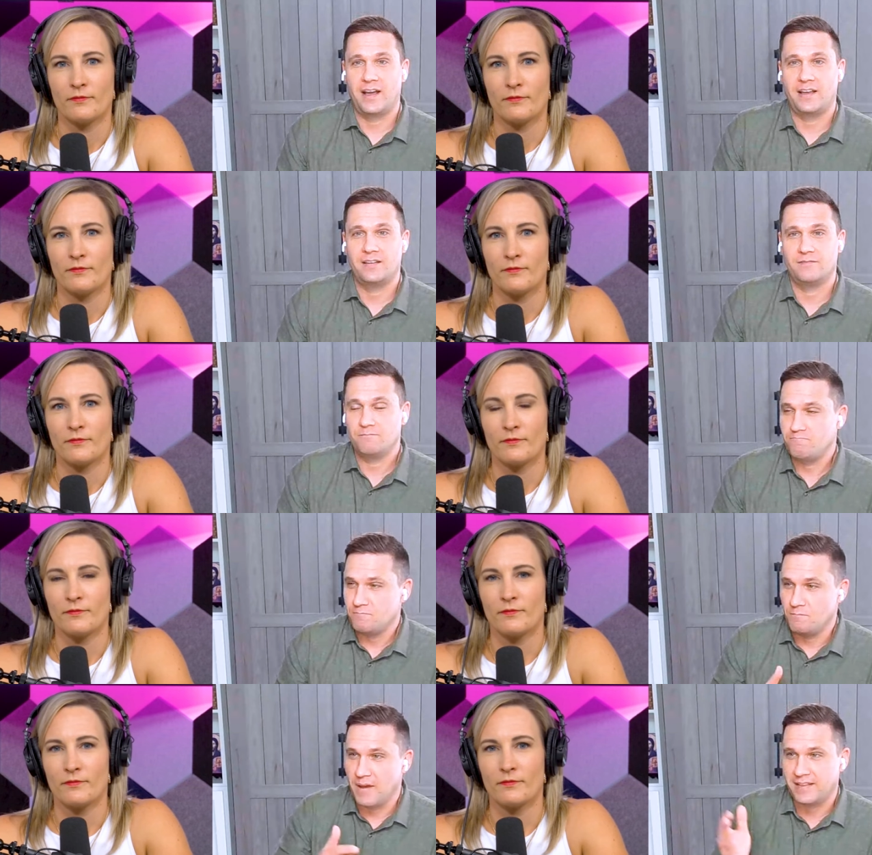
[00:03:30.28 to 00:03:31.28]
Speaker 1: I
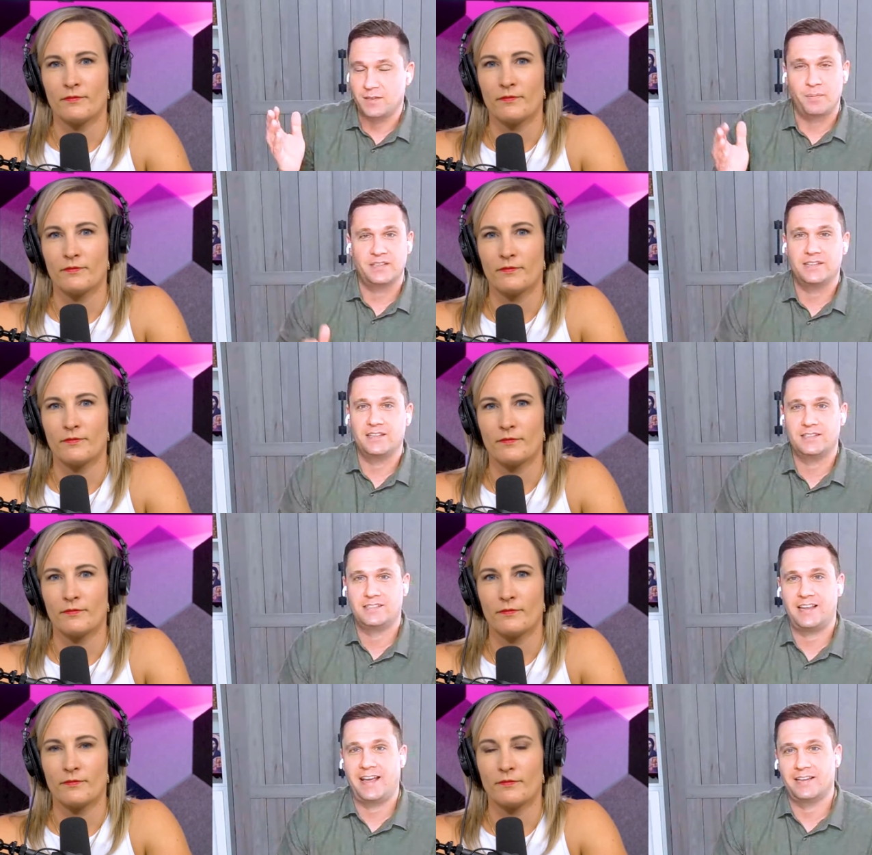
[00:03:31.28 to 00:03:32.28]
made the
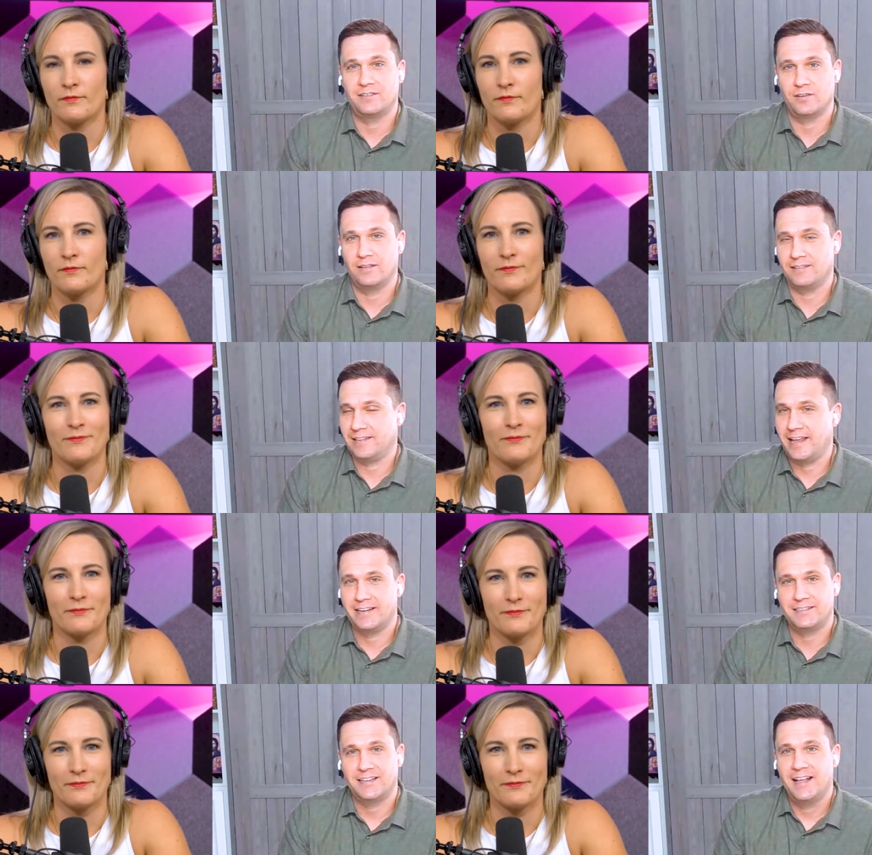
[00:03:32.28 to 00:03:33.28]
business and
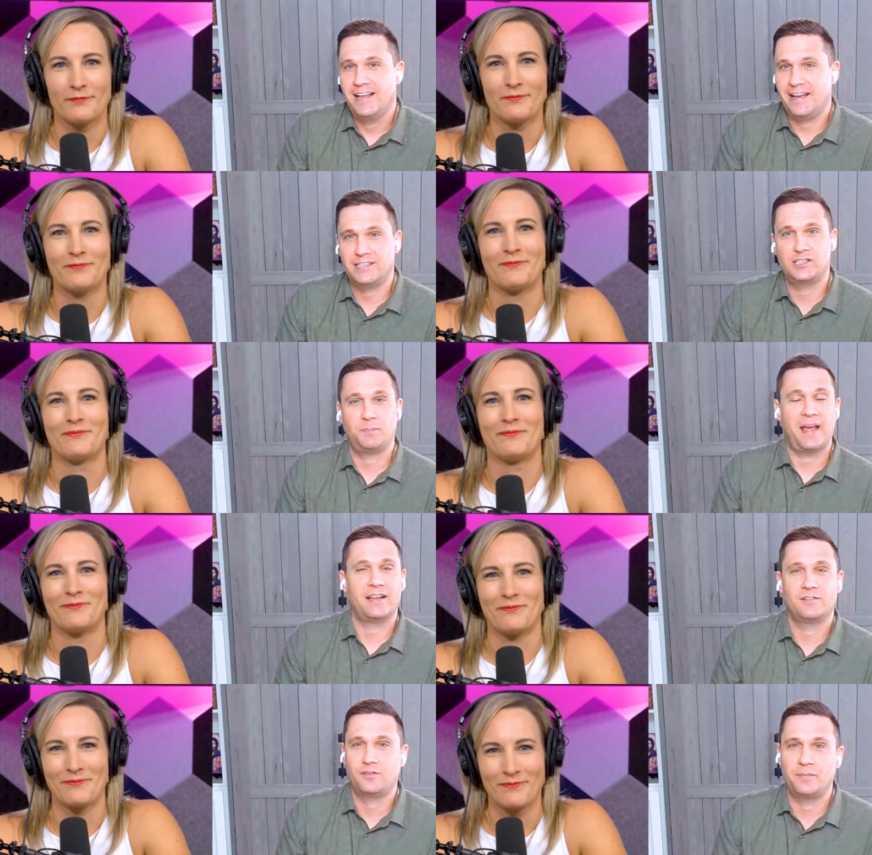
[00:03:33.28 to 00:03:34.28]
let it
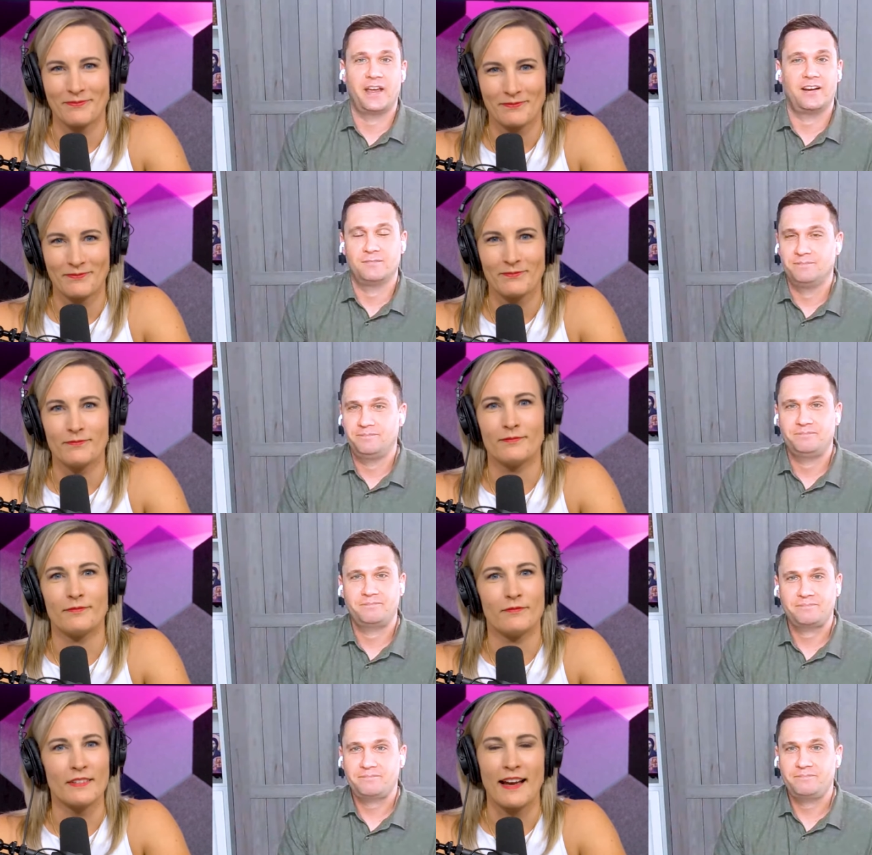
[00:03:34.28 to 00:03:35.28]
expand from there.
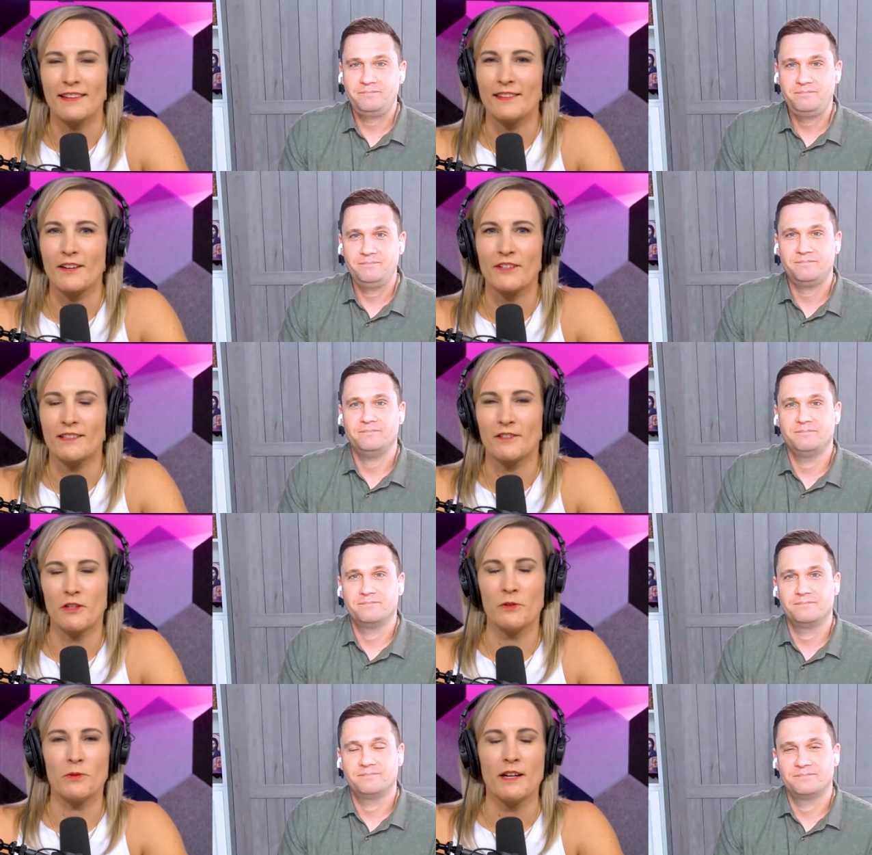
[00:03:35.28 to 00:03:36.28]
Speaker 2: I love it.
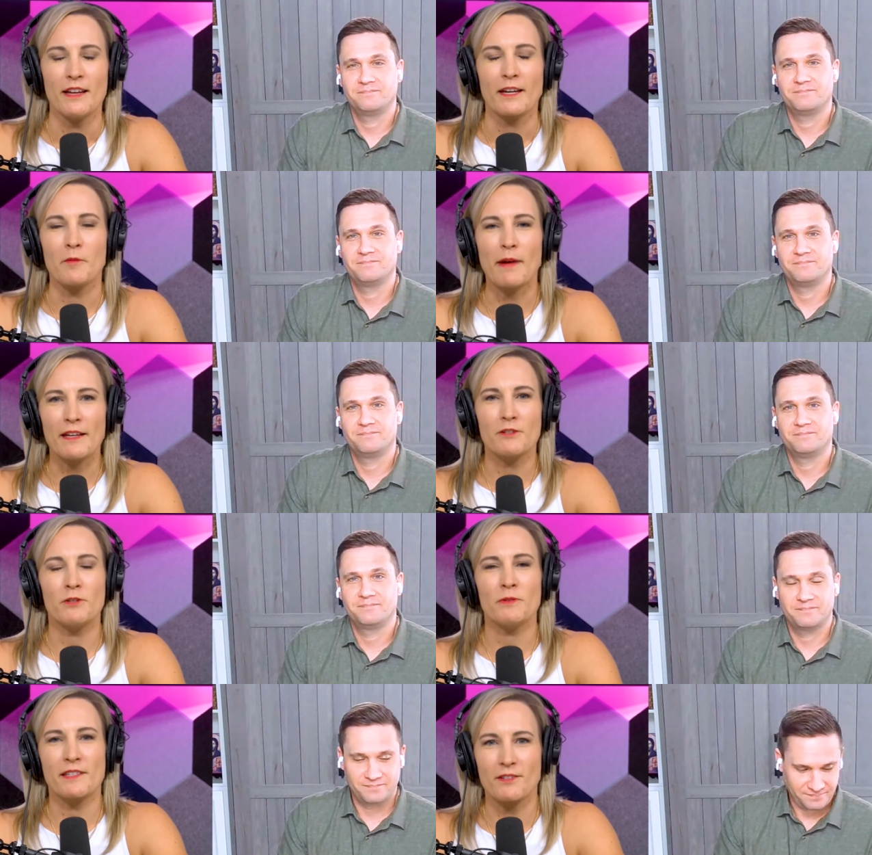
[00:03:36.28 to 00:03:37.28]
You combined
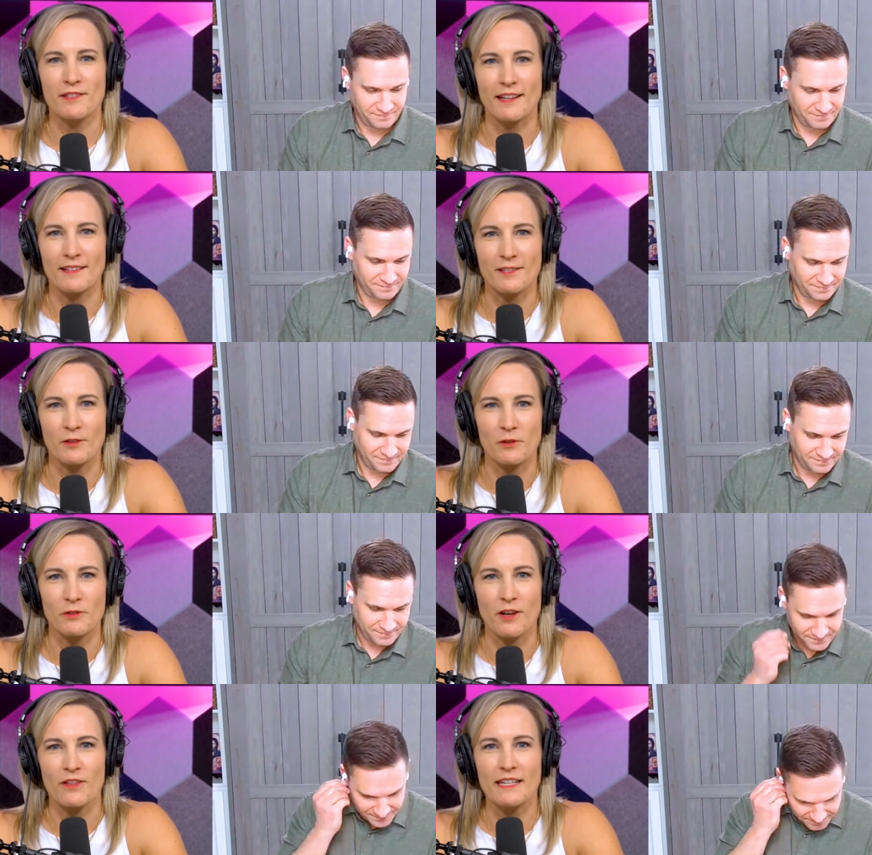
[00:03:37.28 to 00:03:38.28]
two skill sets. So
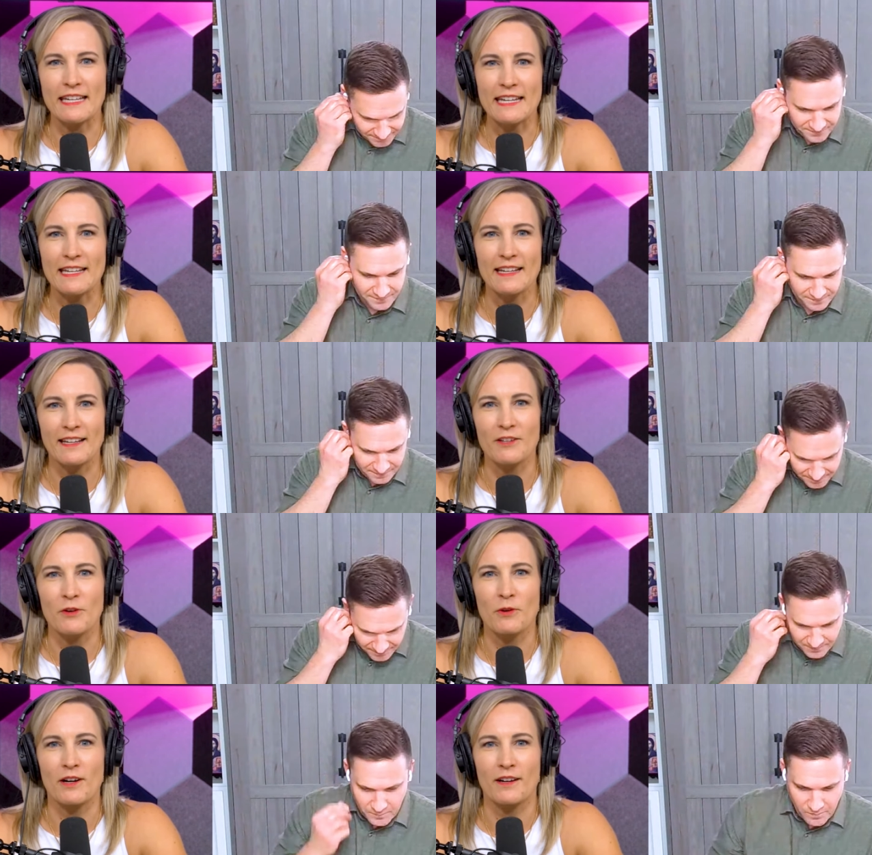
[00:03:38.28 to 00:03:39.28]
you saw the need in
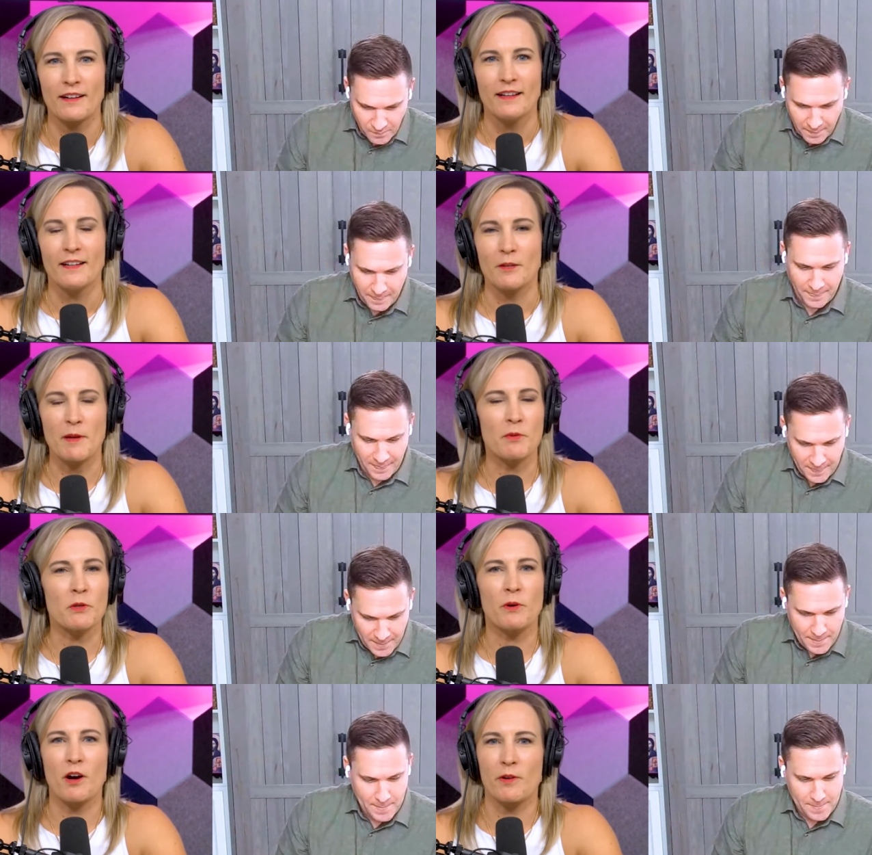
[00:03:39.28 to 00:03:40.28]
your, the
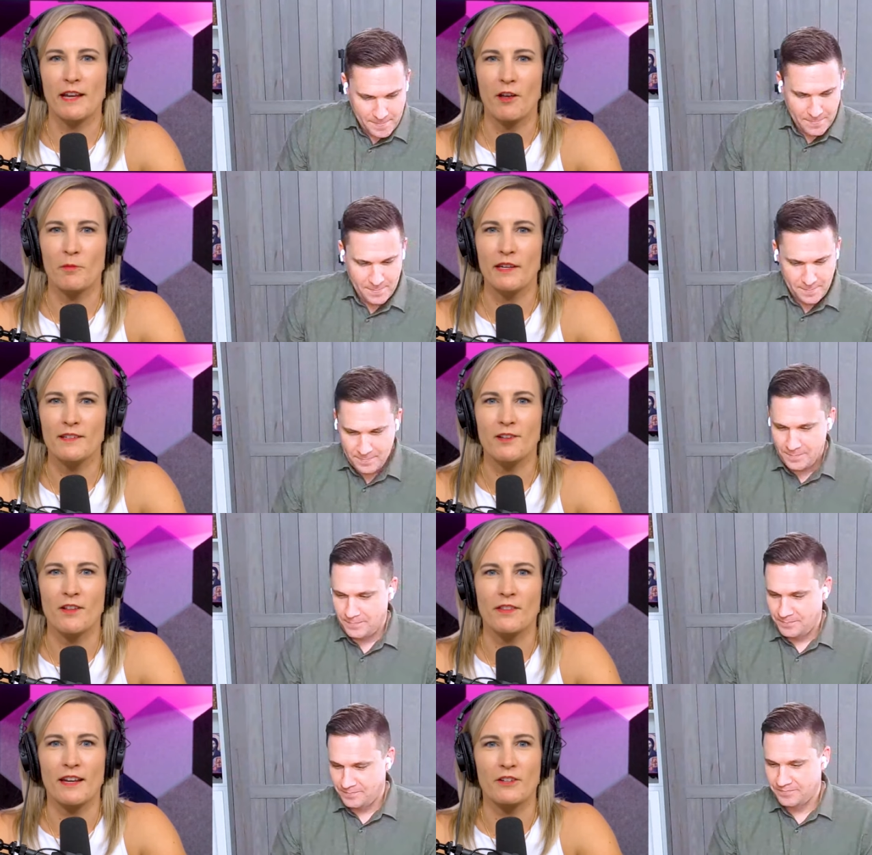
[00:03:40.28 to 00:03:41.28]
people you were already helping saw that they